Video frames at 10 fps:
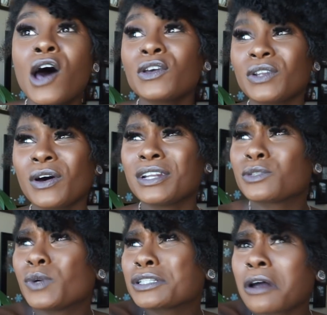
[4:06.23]
you know, and
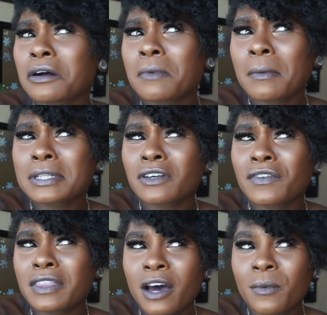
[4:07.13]
it's weird talking about myself
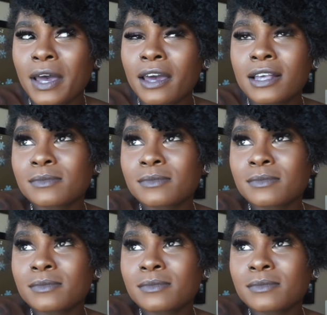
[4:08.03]
in that way.